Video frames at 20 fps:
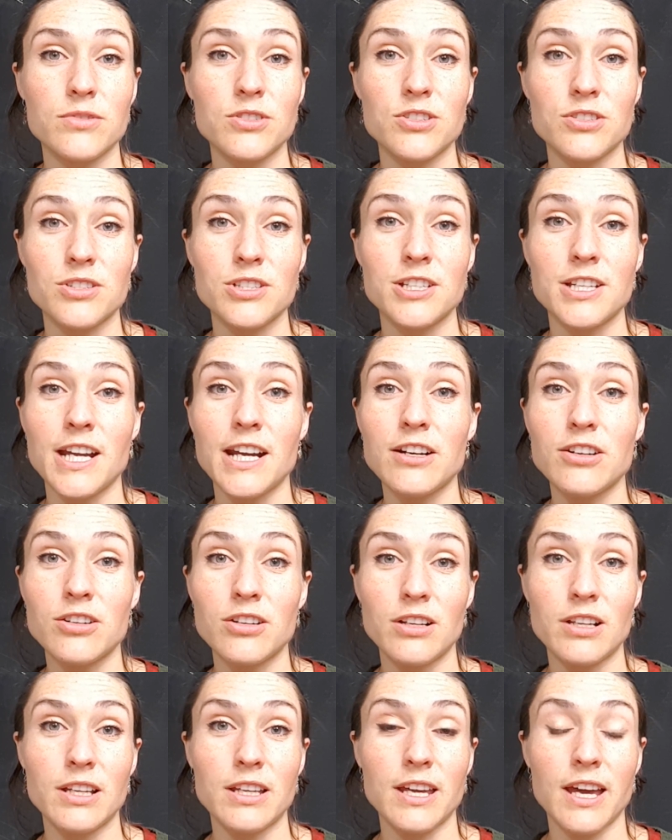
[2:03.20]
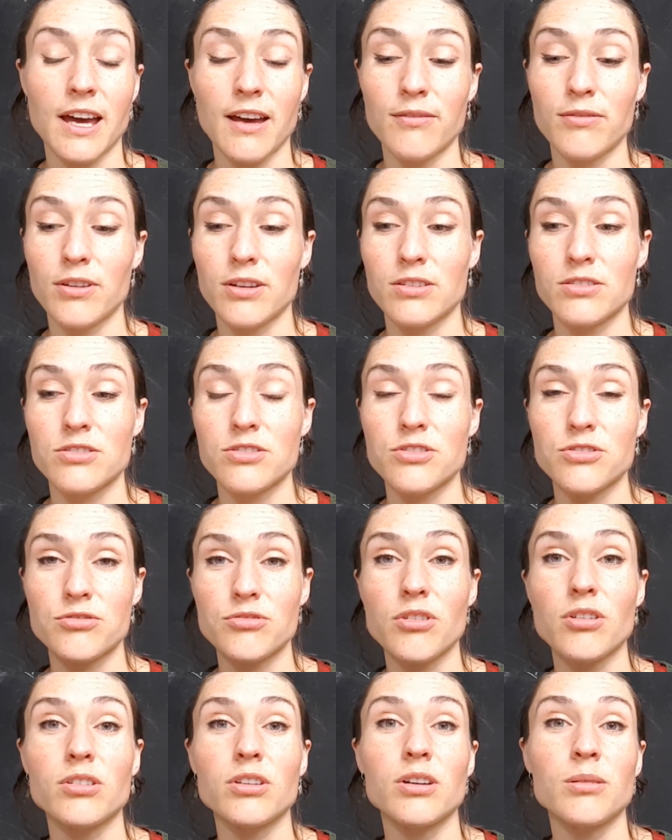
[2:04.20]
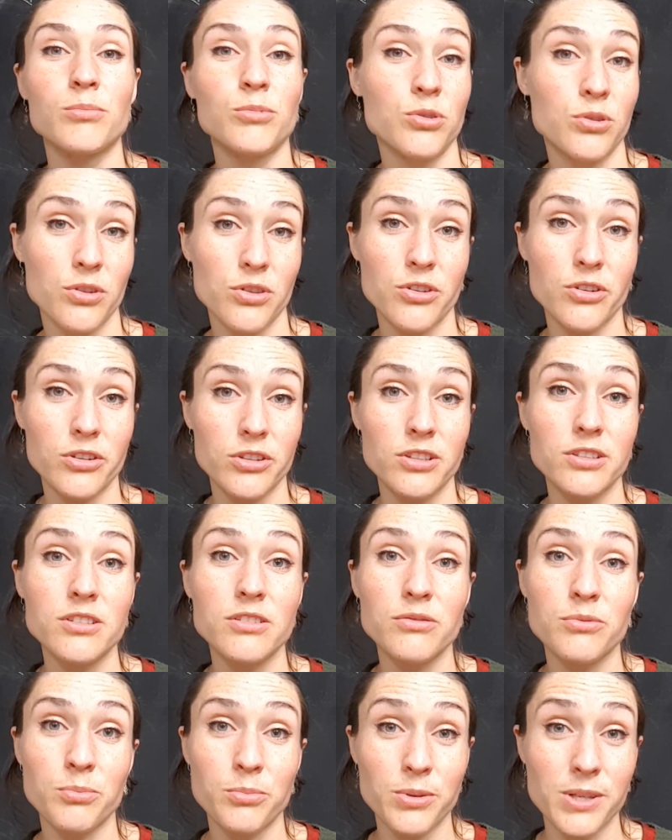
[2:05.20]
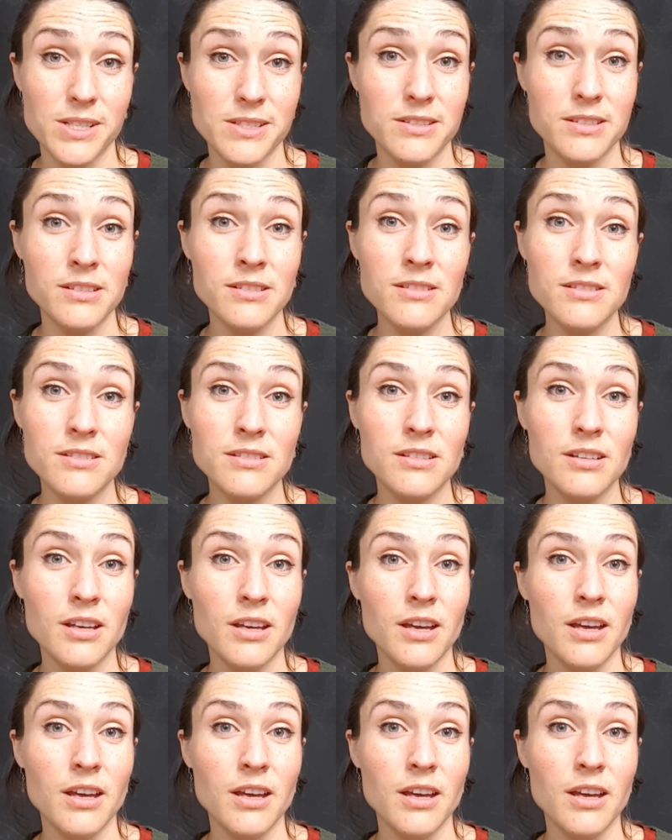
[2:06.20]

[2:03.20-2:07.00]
just naturally have a stronger, more authoritative presence.